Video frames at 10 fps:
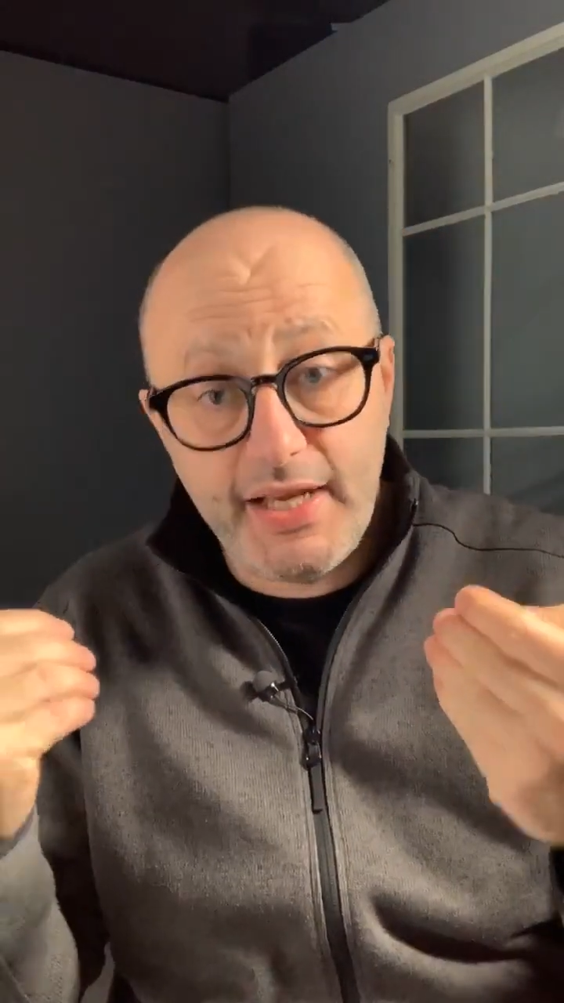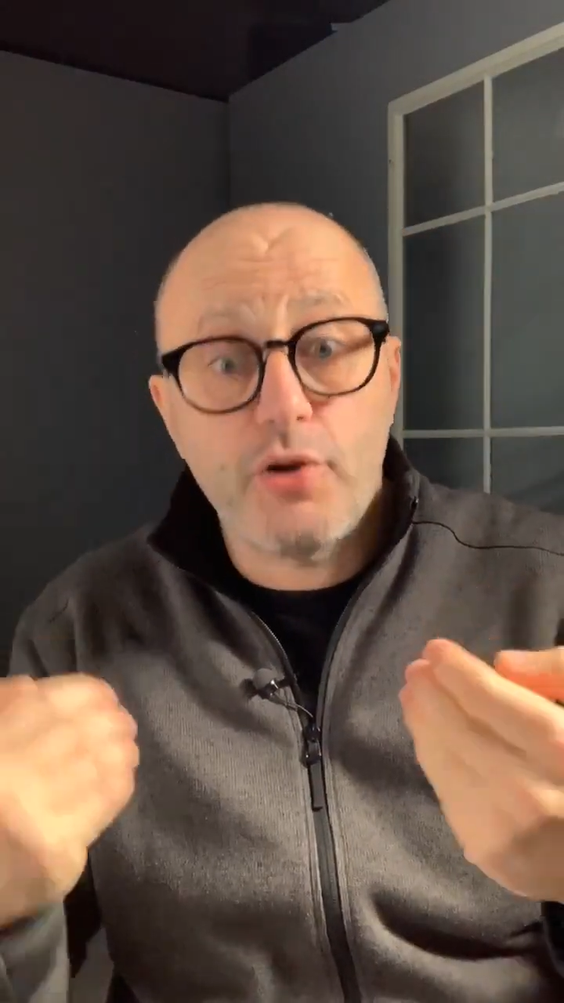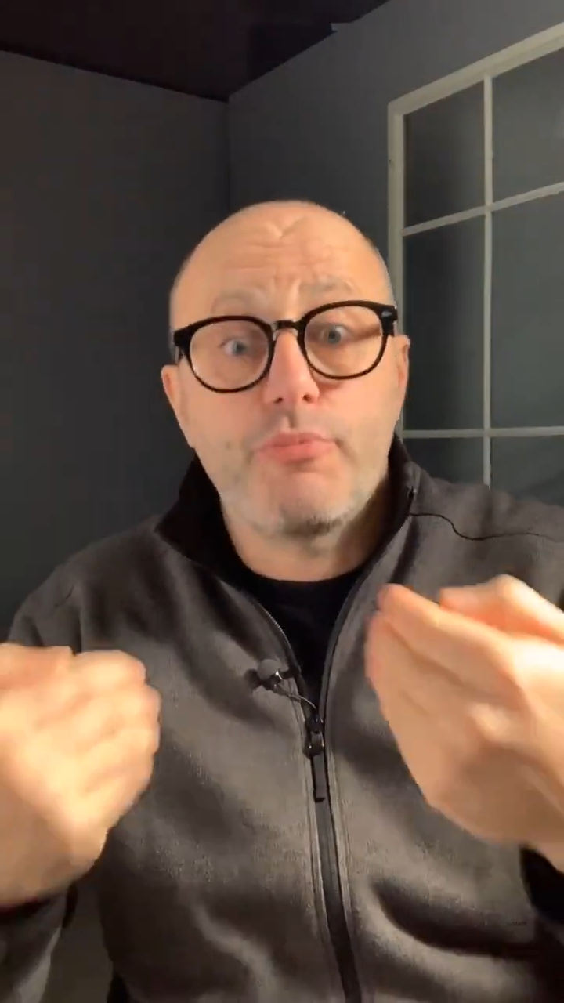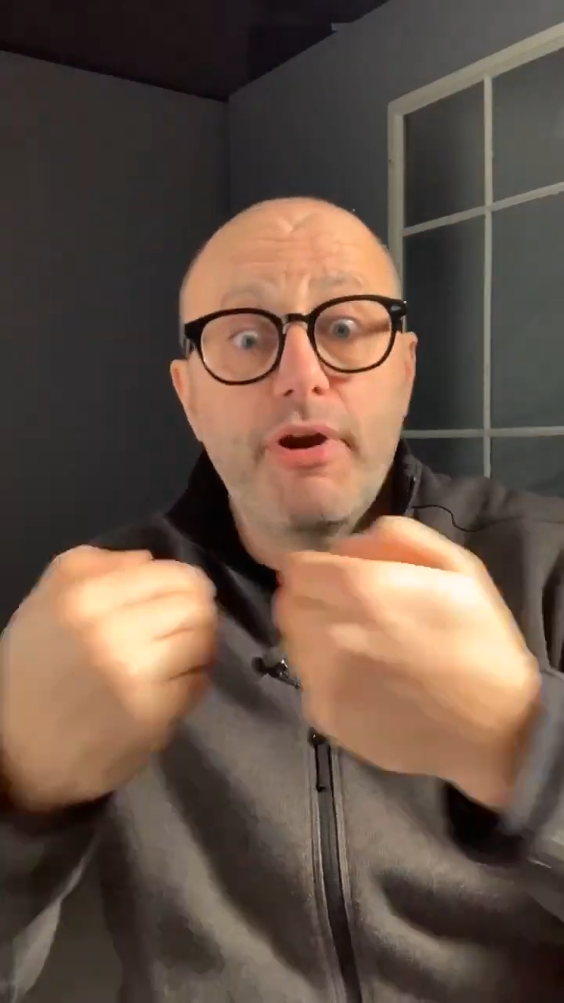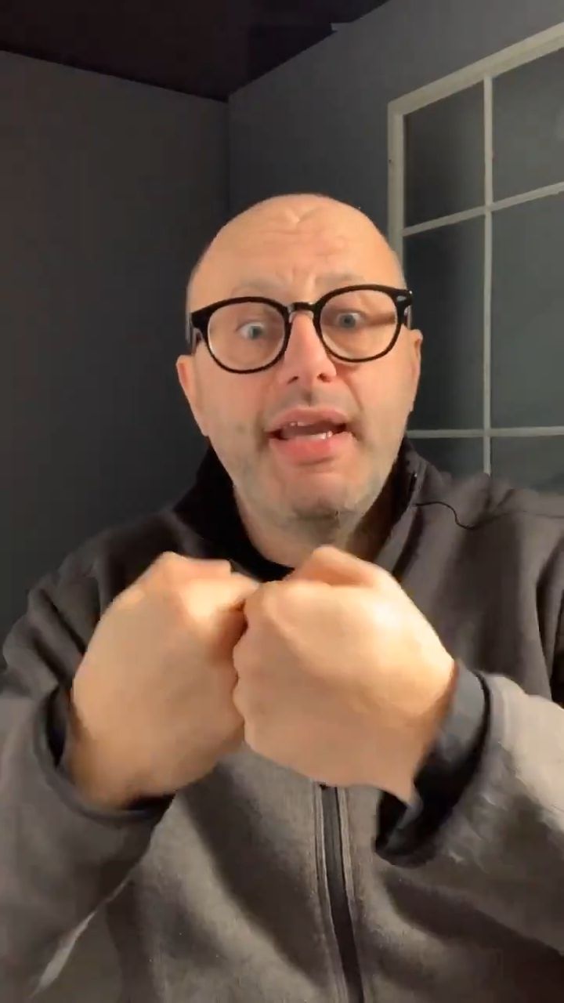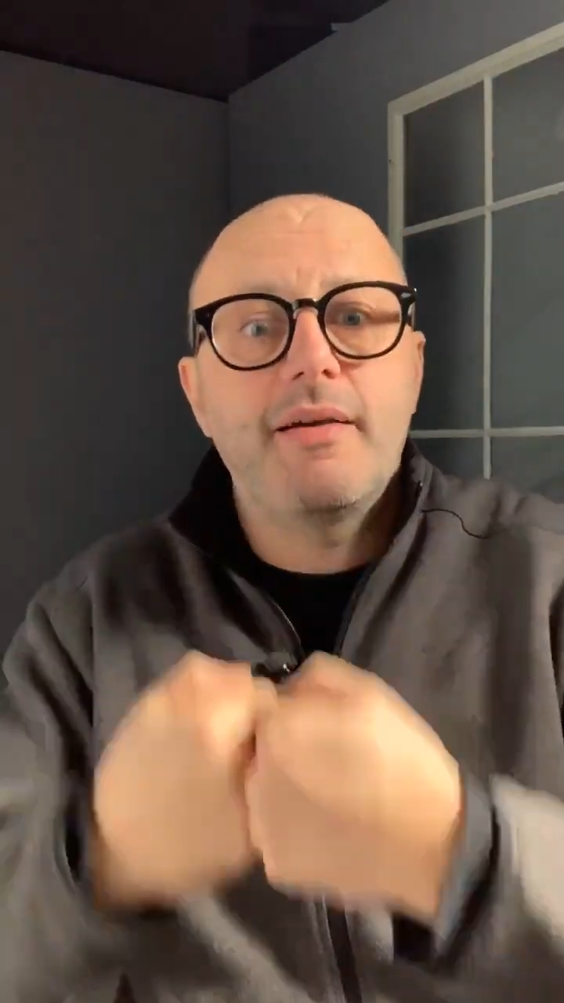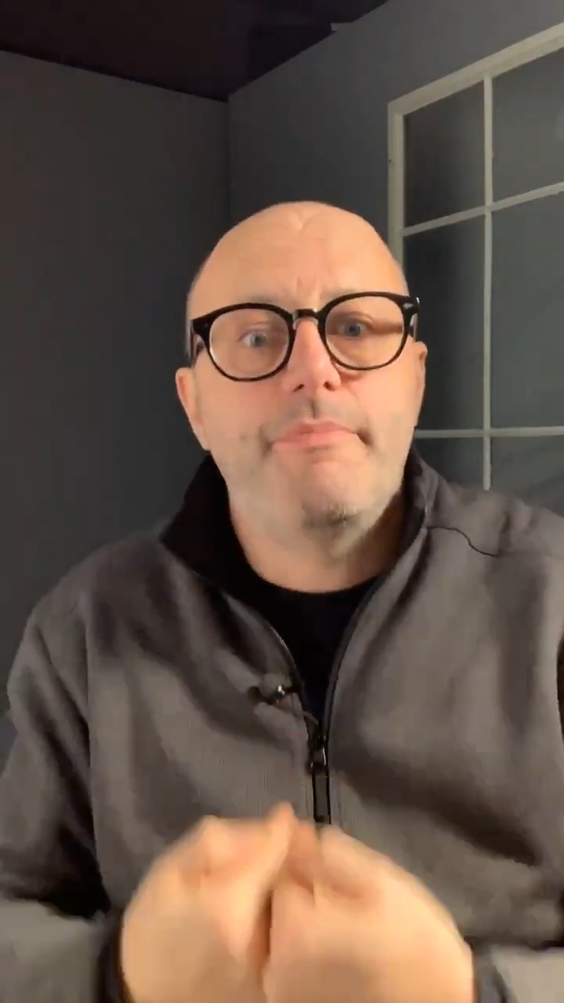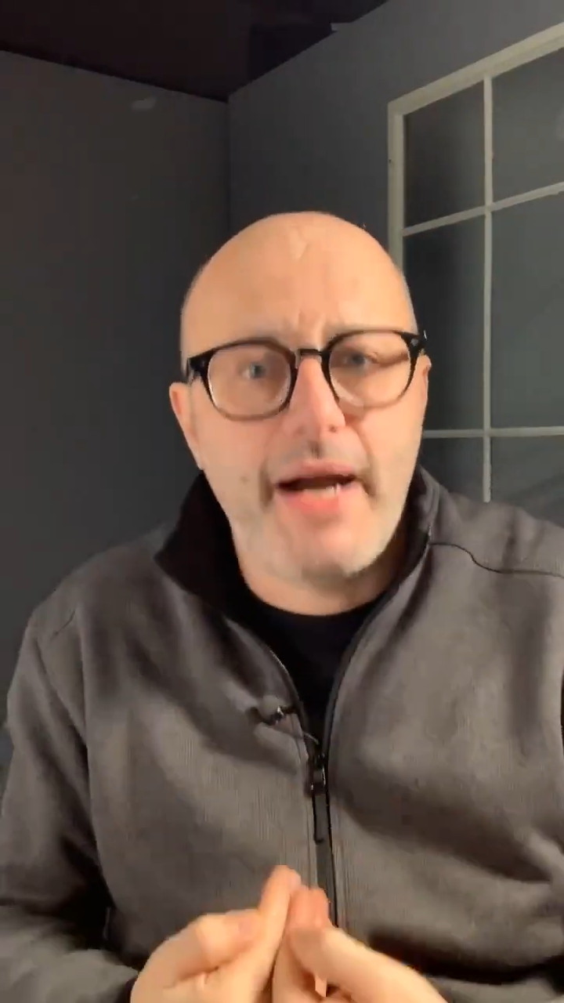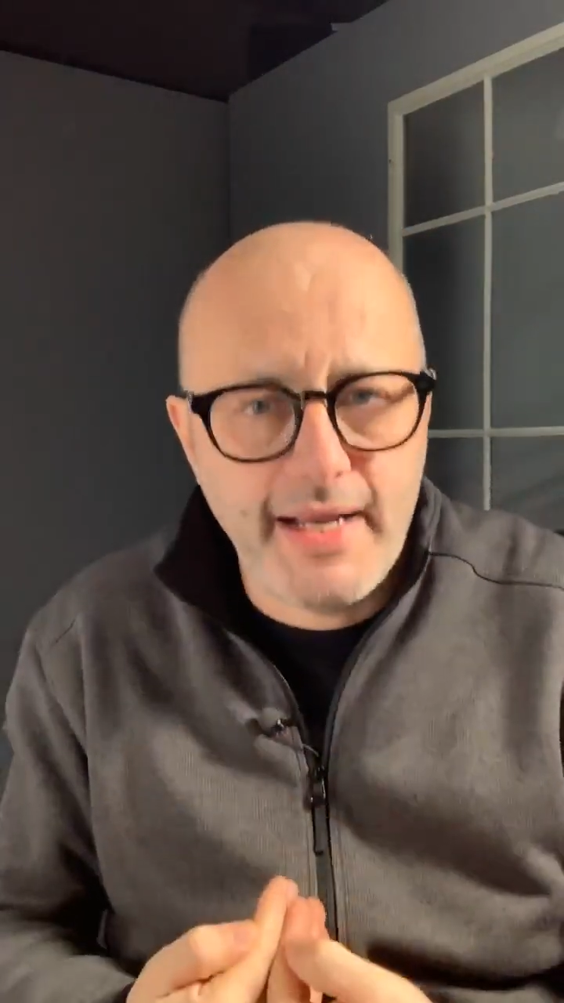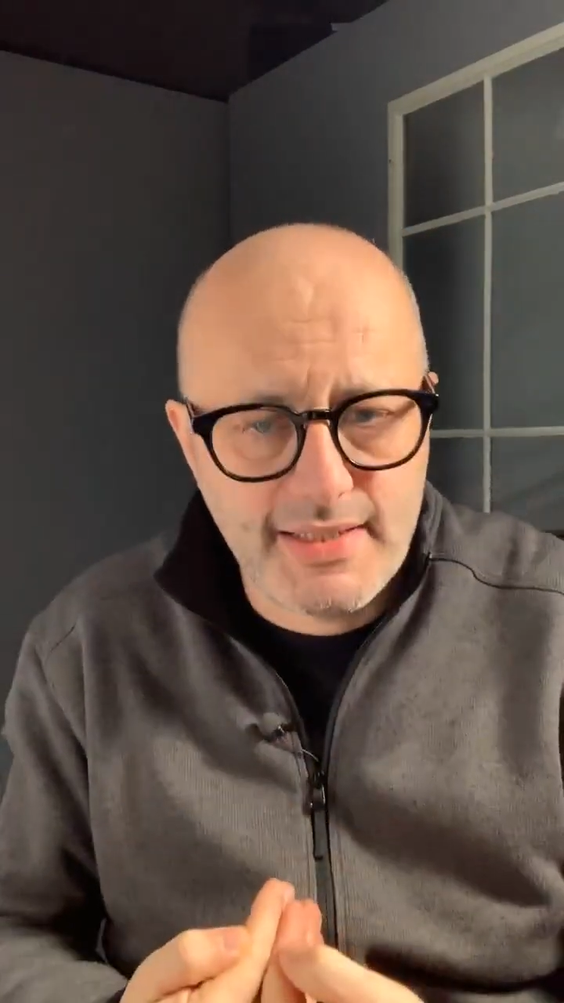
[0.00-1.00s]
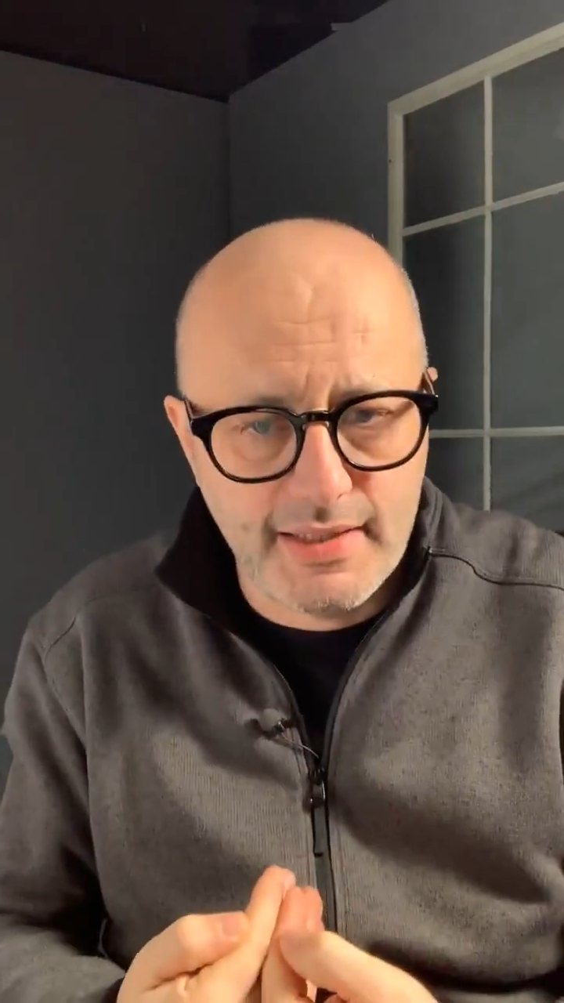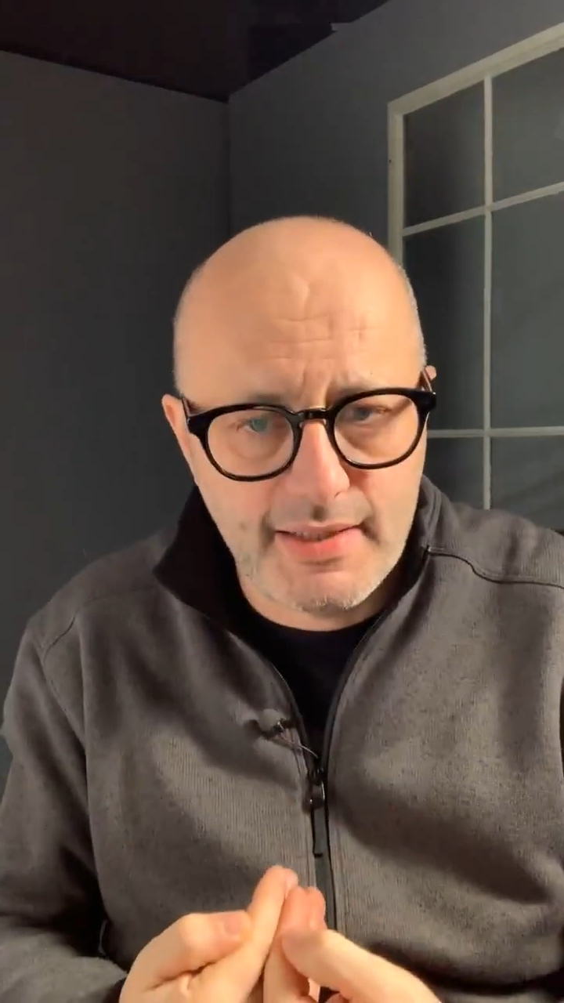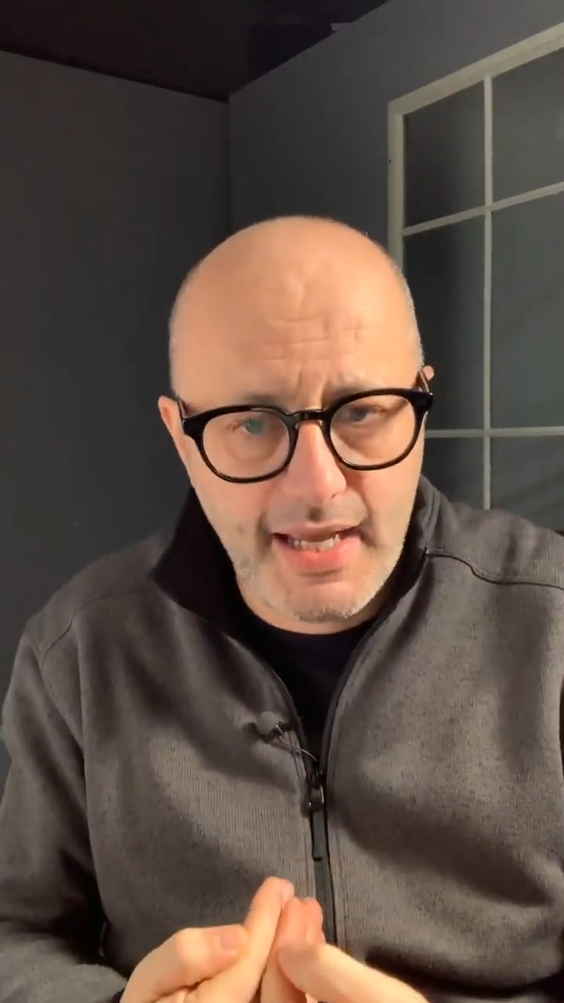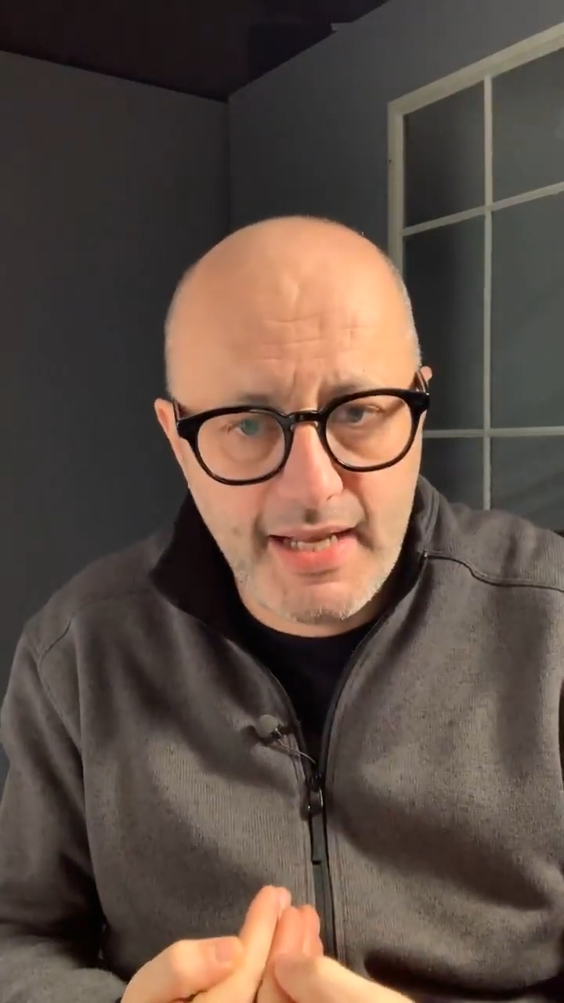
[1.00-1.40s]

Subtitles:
and our brain combines it,